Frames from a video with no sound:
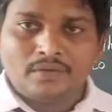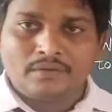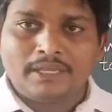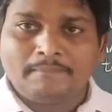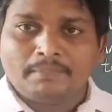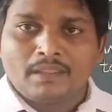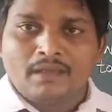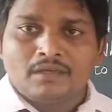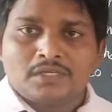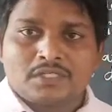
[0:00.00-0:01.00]
Okay.
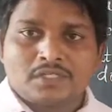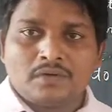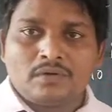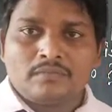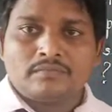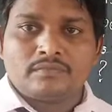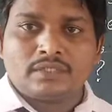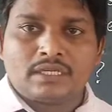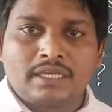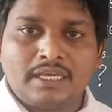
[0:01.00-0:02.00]
So
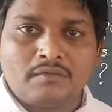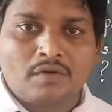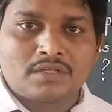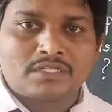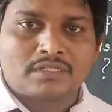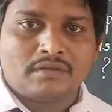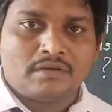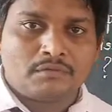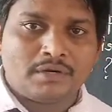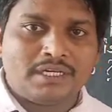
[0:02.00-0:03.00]
the king
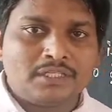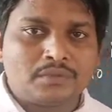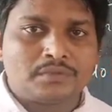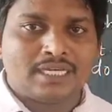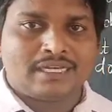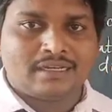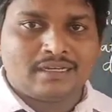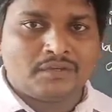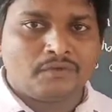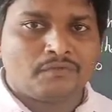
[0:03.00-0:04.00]
was ready to
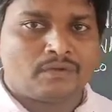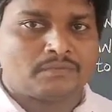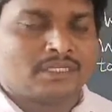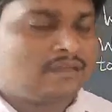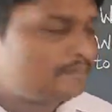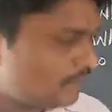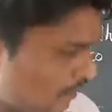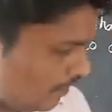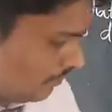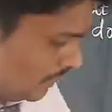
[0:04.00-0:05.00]
take leave from the
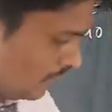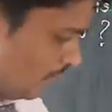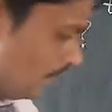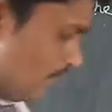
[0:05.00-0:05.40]
hermit now,